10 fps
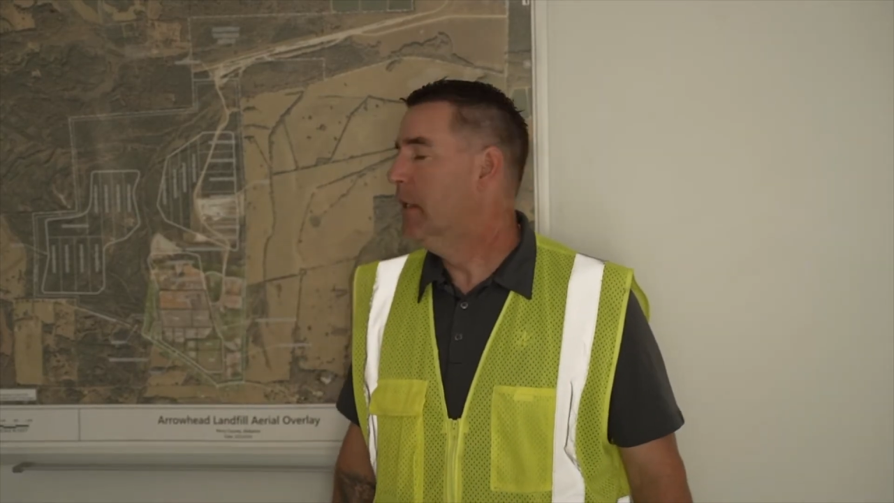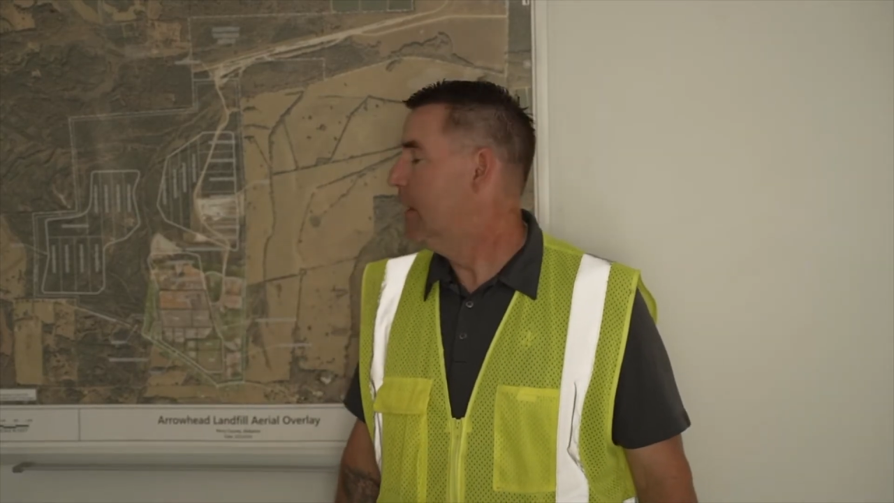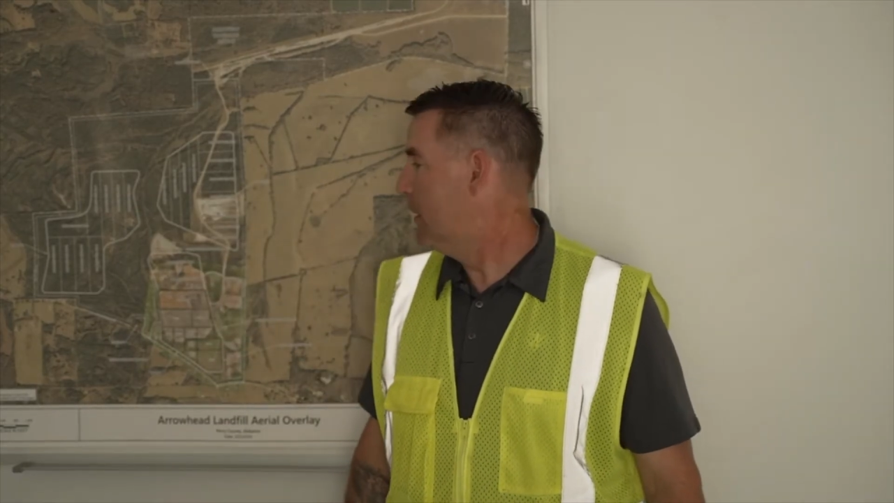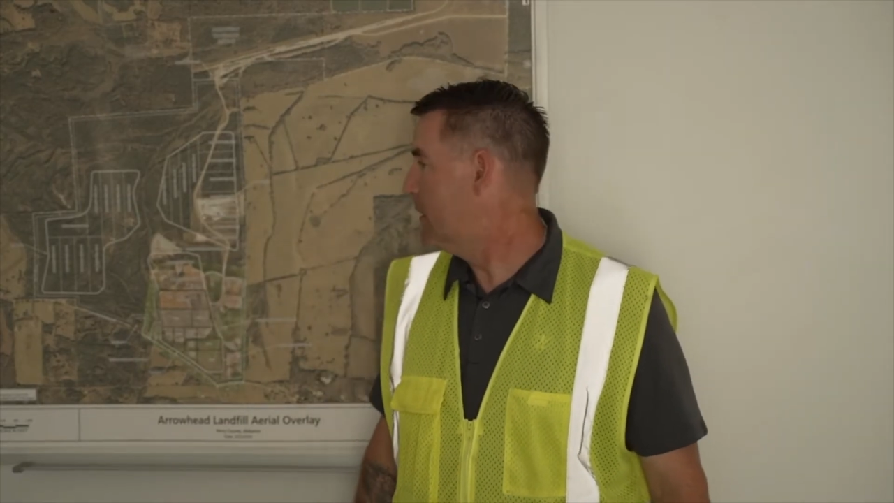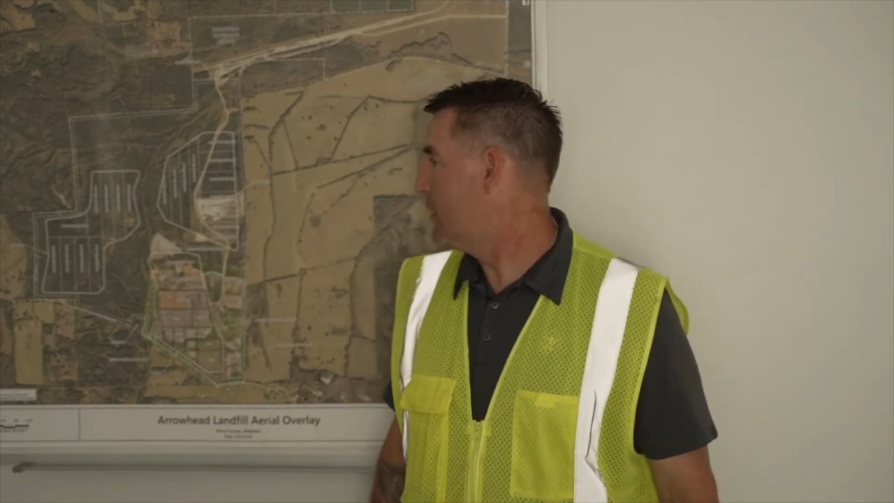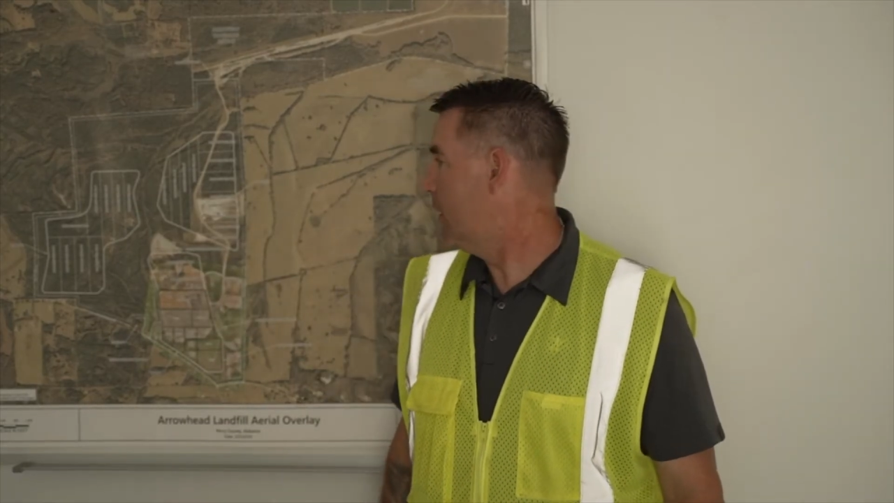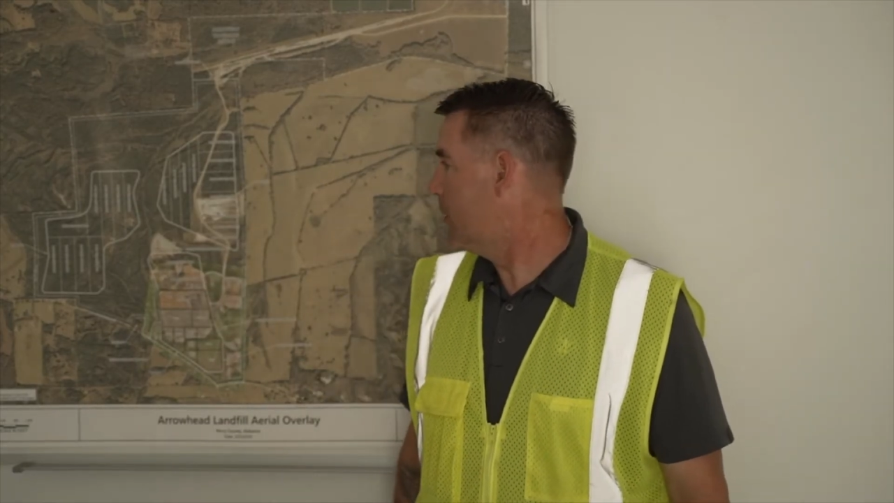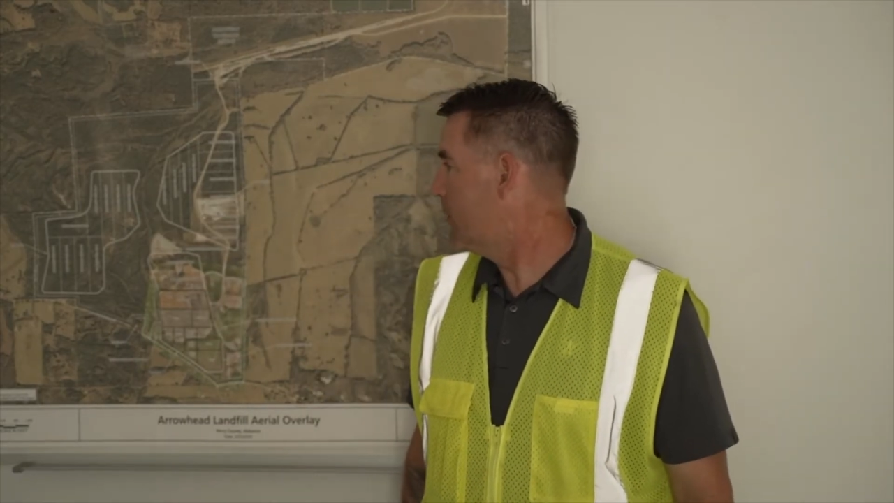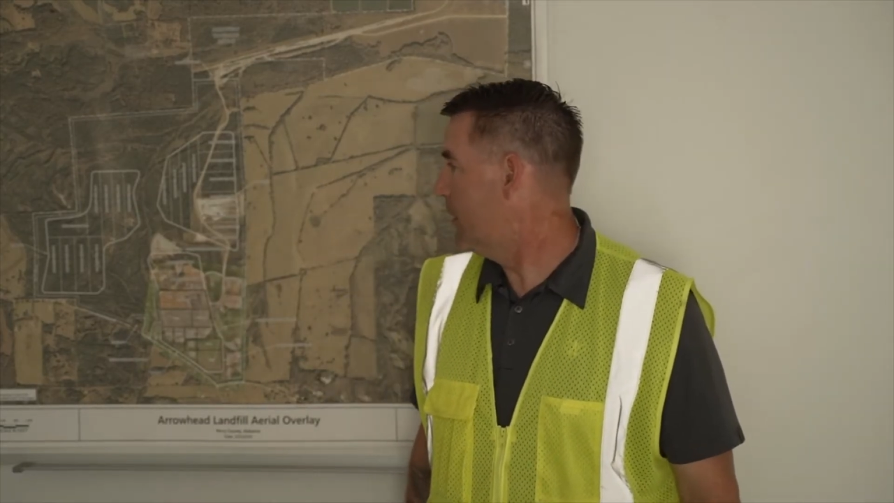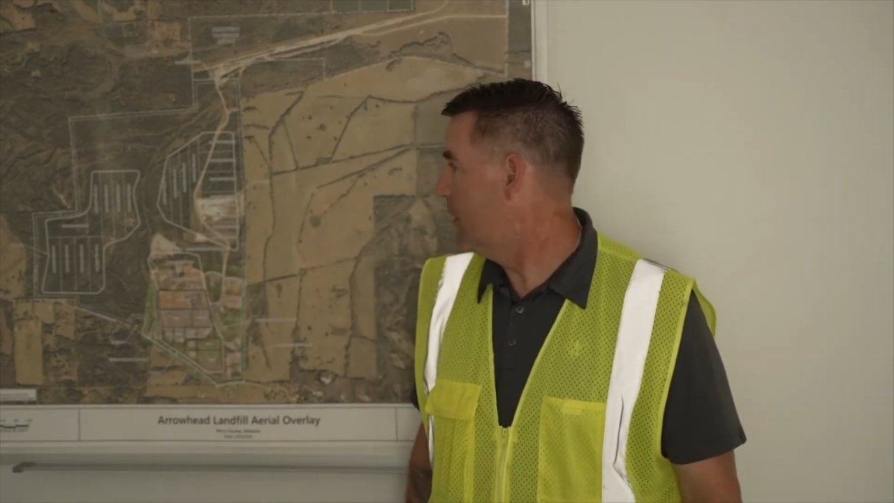This
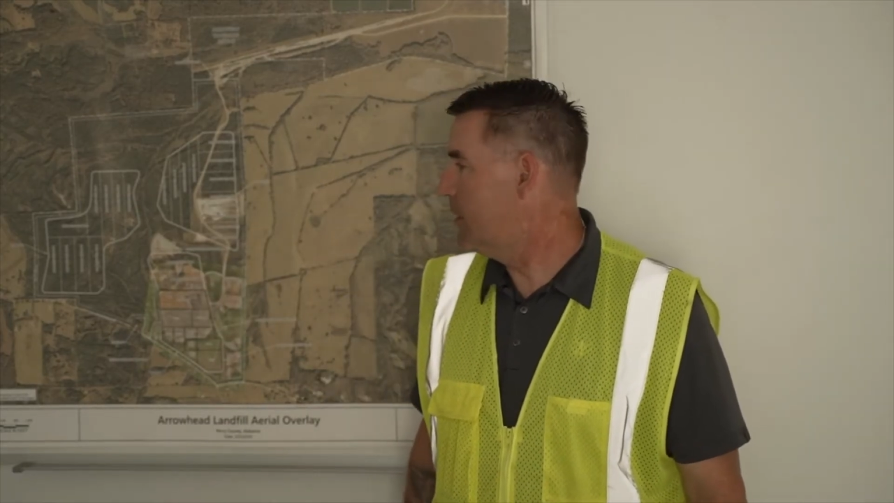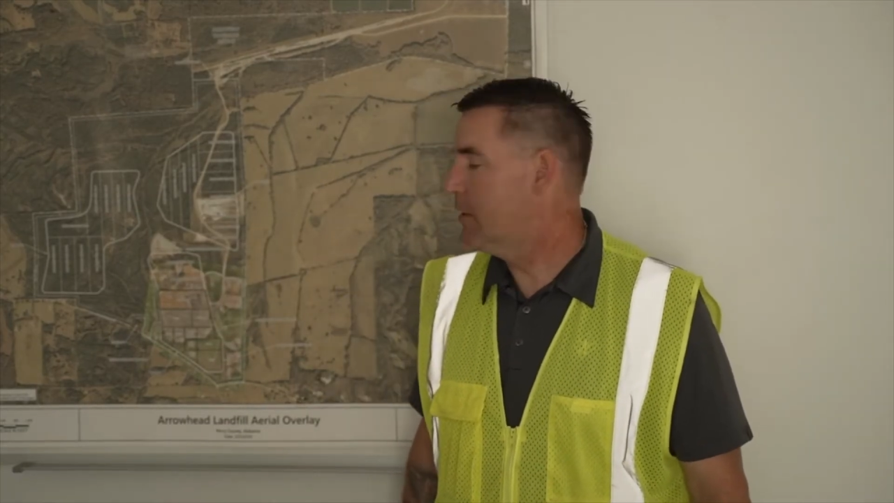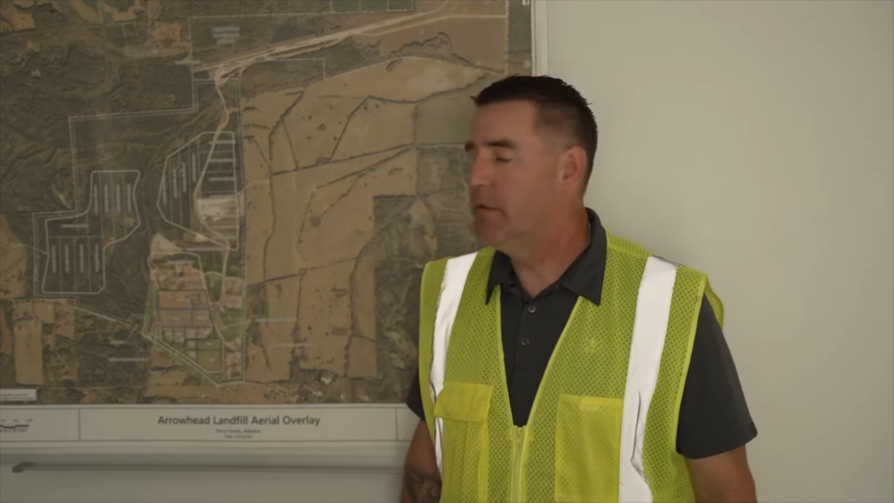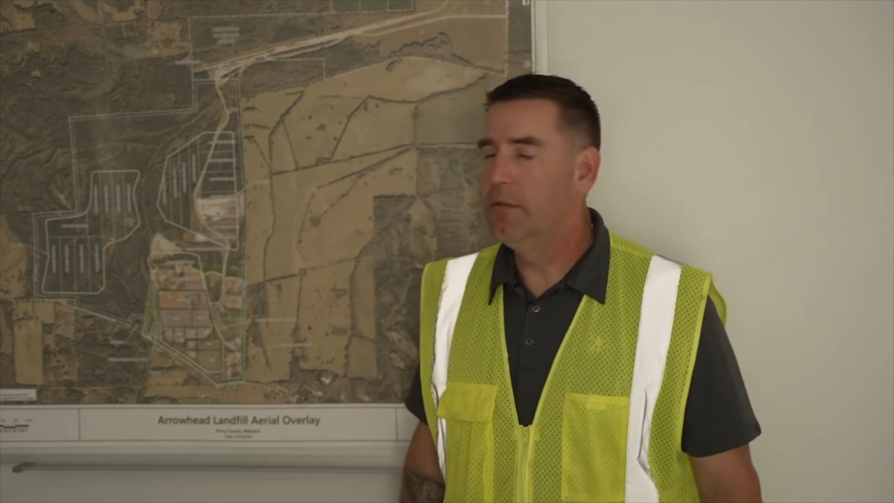airspace,